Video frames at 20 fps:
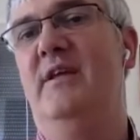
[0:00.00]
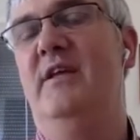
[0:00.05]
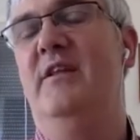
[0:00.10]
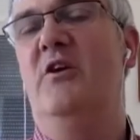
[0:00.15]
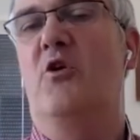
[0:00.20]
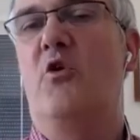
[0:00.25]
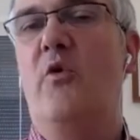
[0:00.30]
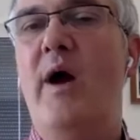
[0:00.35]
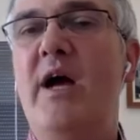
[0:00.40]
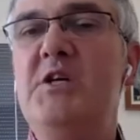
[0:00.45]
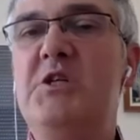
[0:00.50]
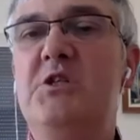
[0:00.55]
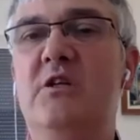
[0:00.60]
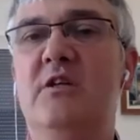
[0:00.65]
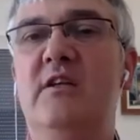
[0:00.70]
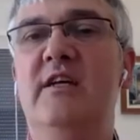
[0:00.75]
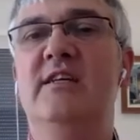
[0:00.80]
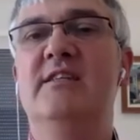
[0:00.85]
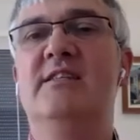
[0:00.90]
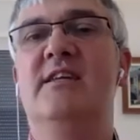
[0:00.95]
The question
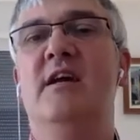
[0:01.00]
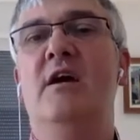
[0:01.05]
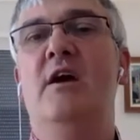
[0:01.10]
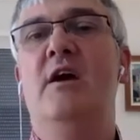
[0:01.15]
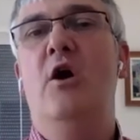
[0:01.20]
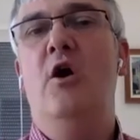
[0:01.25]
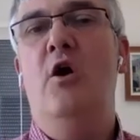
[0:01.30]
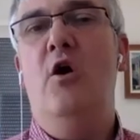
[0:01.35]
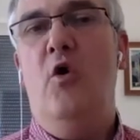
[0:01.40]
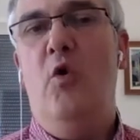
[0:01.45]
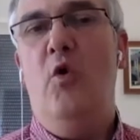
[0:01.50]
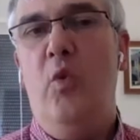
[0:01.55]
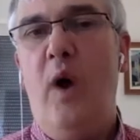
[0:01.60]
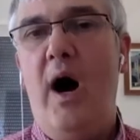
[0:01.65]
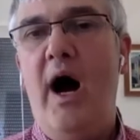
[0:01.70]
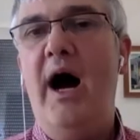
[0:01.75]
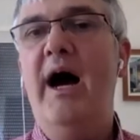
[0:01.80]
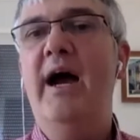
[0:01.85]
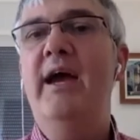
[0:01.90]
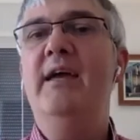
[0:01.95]
is
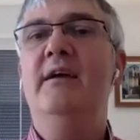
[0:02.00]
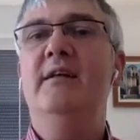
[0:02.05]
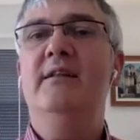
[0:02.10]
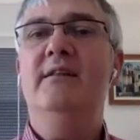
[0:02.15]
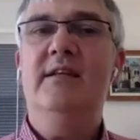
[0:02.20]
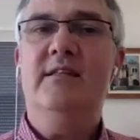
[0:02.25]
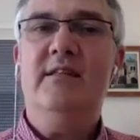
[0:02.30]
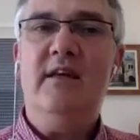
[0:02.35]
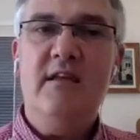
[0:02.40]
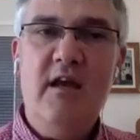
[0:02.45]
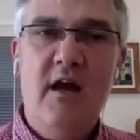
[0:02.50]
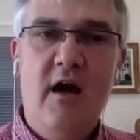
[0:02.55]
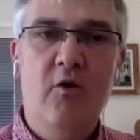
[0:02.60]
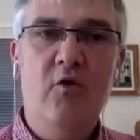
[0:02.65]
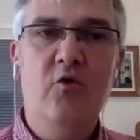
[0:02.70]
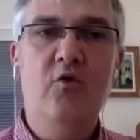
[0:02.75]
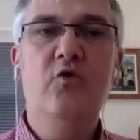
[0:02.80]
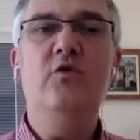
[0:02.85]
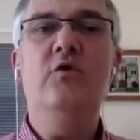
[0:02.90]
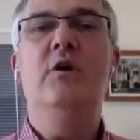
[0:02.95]
why Benjamin
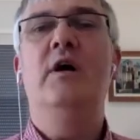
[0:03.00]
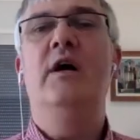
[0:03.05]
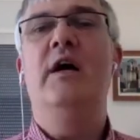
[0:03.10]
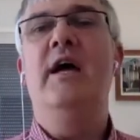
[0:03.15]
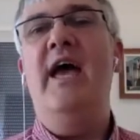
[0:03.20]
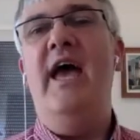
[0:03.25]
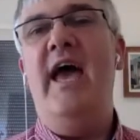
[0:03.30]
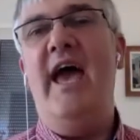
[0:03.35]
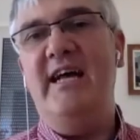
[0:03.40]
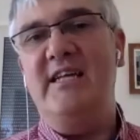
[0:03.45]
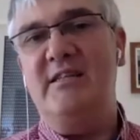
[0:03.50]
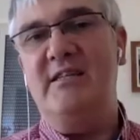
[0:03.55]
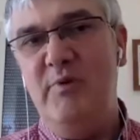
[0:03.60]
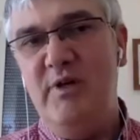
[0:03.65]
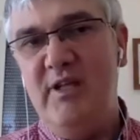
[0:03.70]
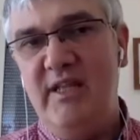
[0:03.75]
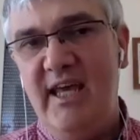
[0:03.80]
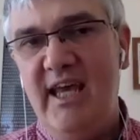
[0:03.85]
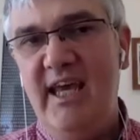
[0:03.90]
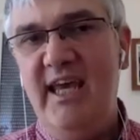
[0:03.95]
Netanyahu has
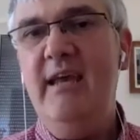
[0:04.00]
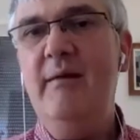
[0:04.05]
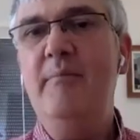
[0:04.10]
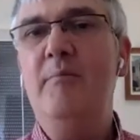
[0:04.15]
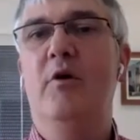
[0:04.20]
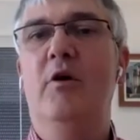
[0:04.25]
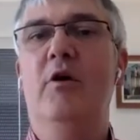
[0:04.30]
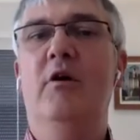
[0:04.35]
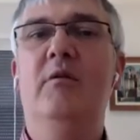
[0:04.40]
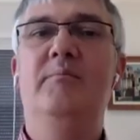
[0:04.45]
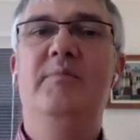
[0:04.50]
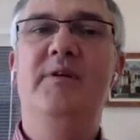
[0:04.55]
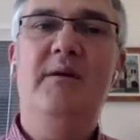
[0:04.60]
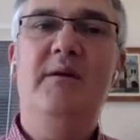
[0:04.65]
been able